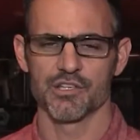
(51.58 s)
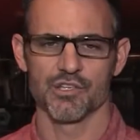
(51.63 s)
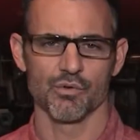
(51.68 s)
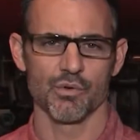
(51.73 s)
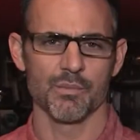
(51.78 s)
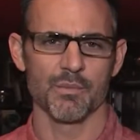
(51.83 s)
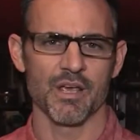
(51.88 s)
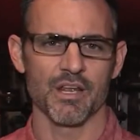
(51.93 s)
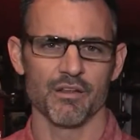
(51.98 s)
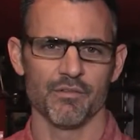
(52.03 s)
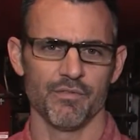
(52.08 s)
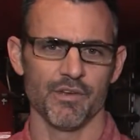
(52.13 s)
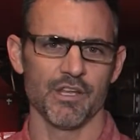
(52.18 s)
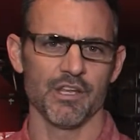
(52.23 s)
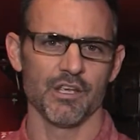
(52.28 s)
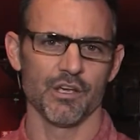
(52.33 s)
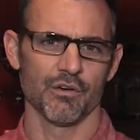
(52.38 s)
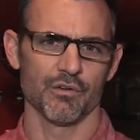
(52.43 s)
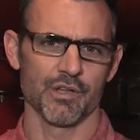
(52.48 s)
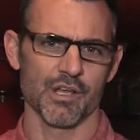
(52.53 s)
so we made a
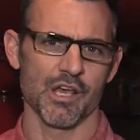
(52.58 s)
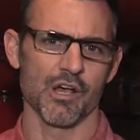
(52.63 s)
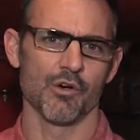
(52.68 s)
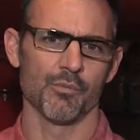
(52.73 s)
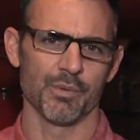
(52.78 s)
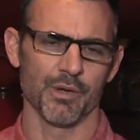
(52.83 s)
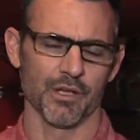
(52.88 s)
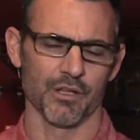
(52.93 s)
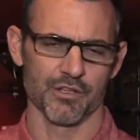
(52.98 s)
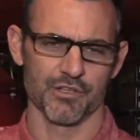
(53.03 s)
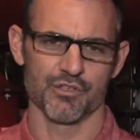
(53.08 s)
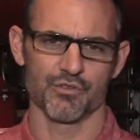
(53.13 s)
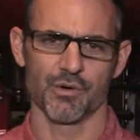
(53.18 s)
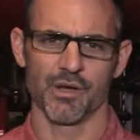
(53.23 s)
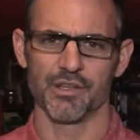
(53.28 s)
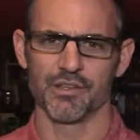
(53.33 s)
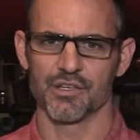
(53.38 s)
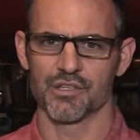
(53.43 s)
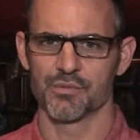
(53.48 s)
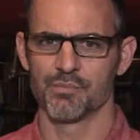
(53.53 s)
video to help
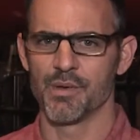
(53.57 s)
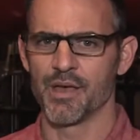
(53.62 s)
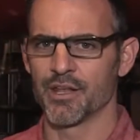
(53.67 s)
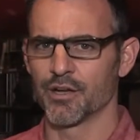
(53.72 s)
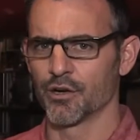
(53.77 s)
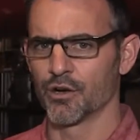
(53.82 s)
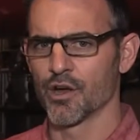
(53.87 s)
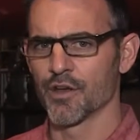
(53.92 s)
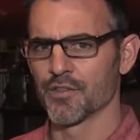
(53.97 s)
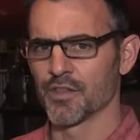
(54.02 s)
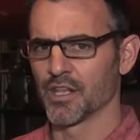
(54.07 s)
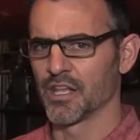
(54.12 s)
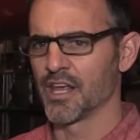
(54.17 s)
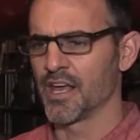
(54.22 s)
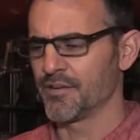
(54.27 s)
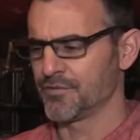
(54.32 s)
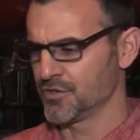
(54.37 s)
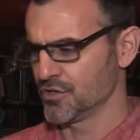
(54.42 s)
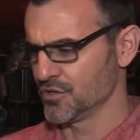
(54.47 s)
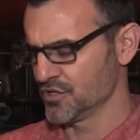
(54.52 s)
illustrate this better. On the
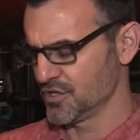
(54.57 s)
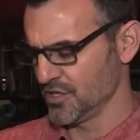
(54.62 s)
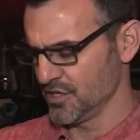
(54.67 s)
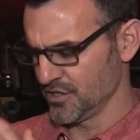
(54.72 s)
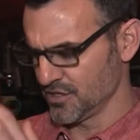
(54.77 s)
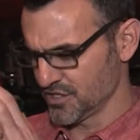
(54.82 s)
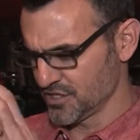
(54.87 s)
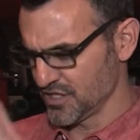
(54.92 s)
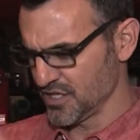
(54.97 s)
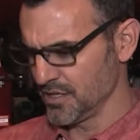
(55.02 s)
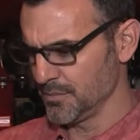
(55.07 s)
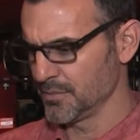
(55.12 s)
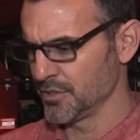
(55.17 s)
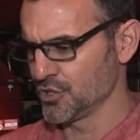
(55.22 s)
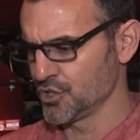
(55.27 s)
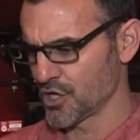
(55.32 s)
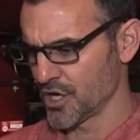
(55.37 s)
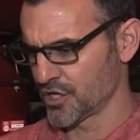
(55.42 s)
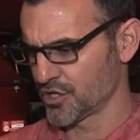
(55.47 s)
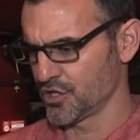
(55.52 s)
left, you see the steam
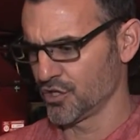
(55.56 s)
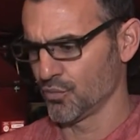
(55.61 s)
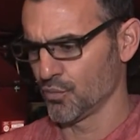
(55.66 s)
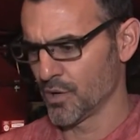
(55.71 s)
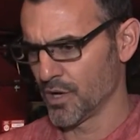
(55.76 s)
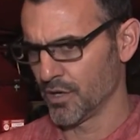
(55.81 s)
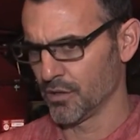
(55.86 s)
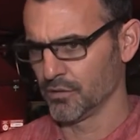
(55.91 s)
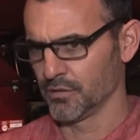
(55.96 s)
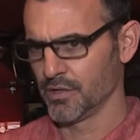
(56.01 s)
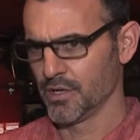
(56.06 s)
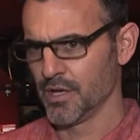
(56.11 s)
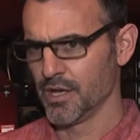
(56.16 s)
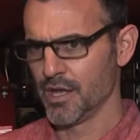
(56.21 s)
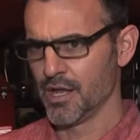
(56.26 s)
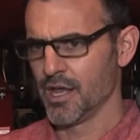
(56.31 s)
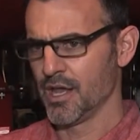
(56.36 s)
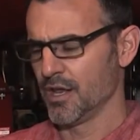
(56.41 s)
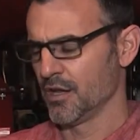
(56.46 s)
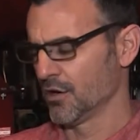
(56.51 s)
injection well,
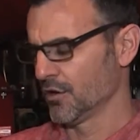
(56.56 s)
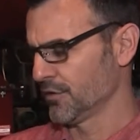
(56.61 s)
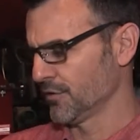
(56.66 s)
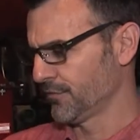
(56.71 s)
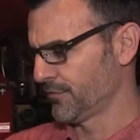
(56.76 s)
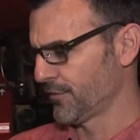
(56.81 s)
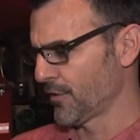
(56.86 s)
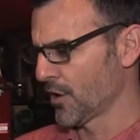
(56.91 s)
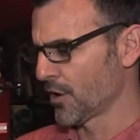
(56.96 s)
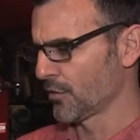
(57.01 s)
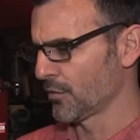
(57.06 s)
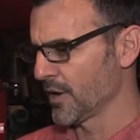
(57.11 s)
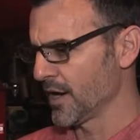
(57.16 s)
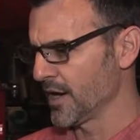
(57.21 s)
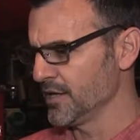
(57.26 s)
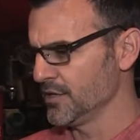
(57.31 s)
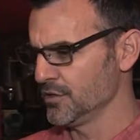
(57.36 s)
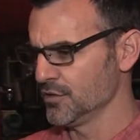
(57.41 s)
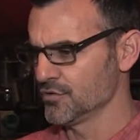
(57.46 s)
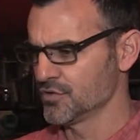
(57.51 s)
and on the far
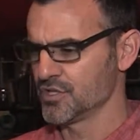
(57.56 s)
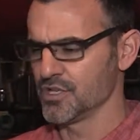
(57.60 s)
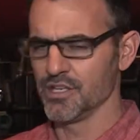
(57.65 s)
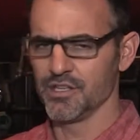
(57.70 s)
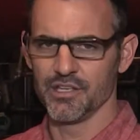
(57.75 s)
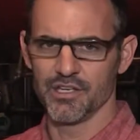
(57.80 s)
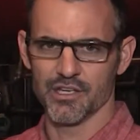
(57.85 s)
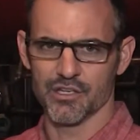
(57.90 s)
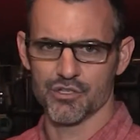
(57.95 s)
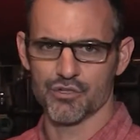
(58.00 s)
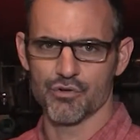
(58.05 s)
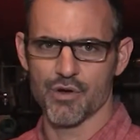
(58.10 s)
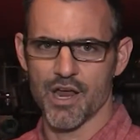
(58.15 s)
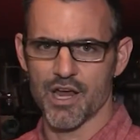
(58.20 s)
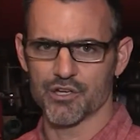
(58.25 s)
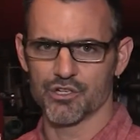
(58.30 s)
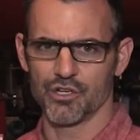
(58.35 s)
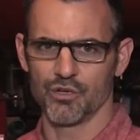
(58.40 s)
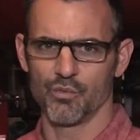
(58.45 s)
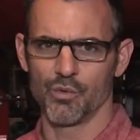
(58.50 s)
right, you see the
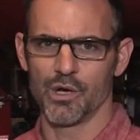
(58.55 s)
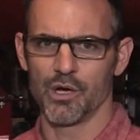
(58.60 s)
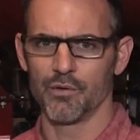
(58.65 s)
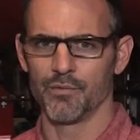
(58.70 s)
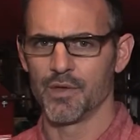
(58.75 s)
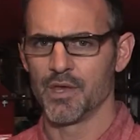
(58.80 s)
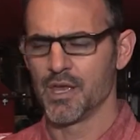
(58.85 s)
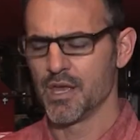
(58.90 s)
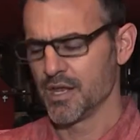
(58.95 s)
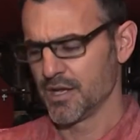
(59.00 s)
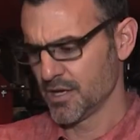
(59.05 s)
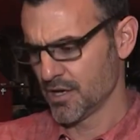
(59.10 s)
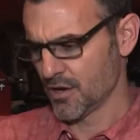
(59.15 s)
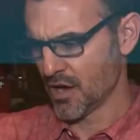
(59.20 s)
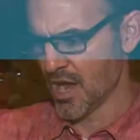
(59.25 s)
extraction well. Now,